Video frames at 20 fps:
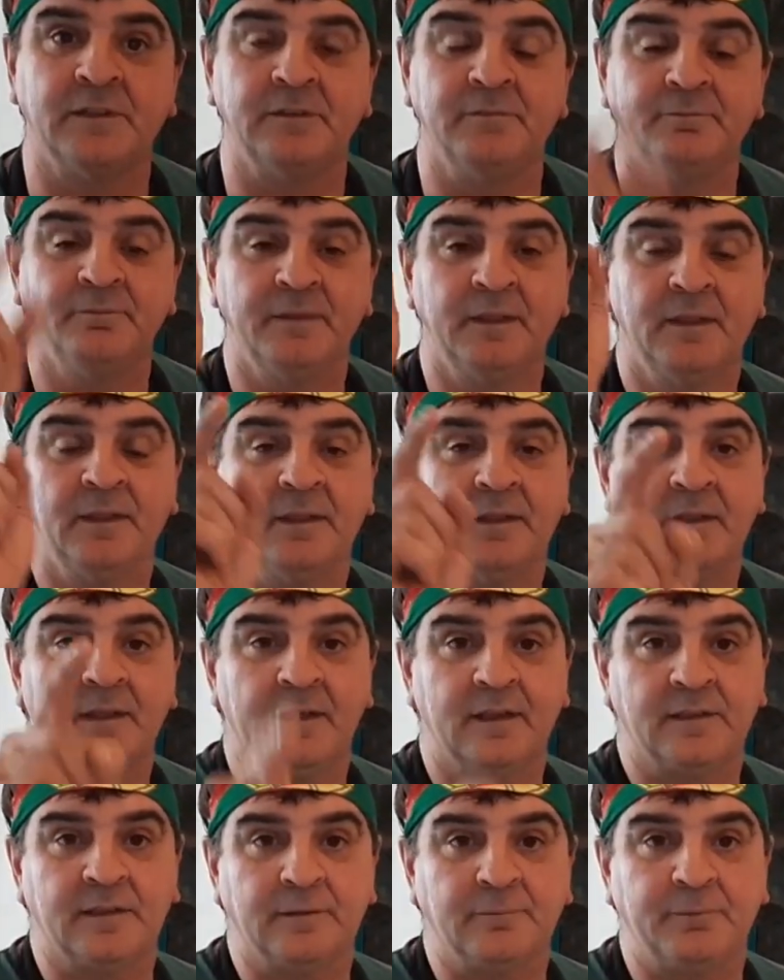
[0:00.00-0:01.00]
And
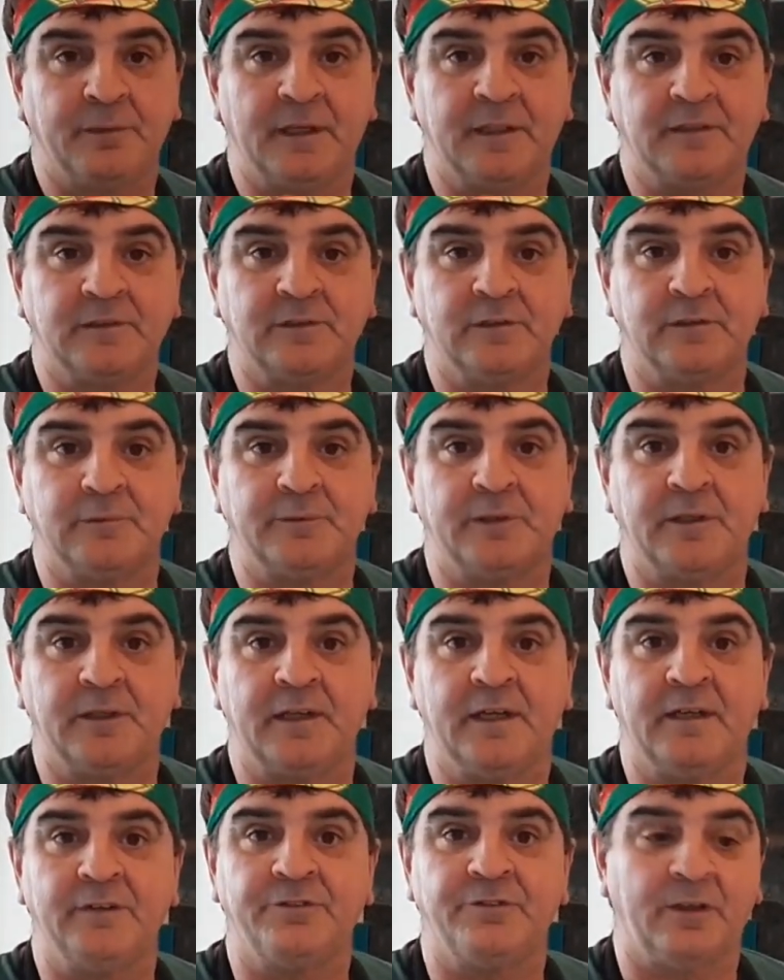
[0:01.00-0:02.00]
I'll get back to you in about a
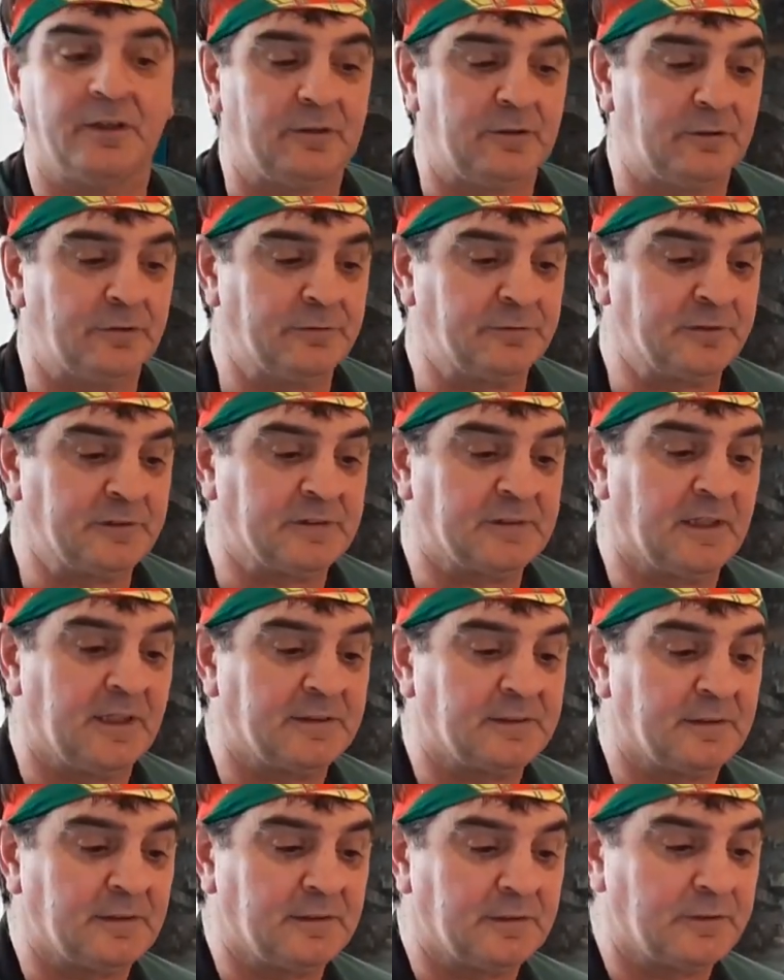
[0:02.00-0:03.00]
half hour when we start
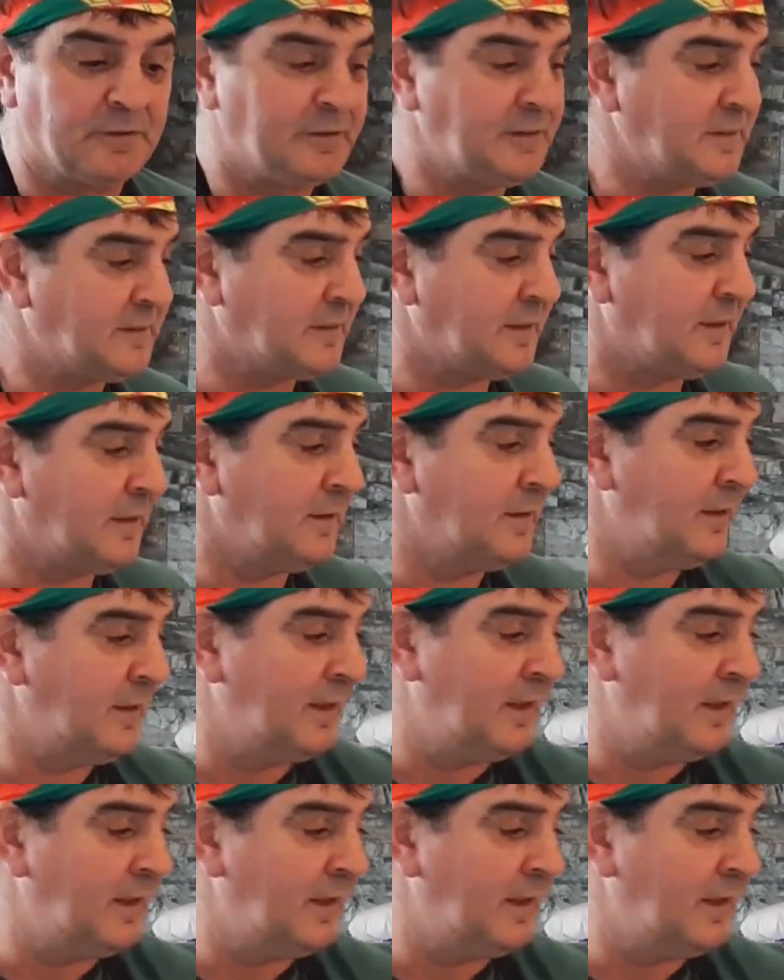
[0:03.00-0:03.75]
the linguica.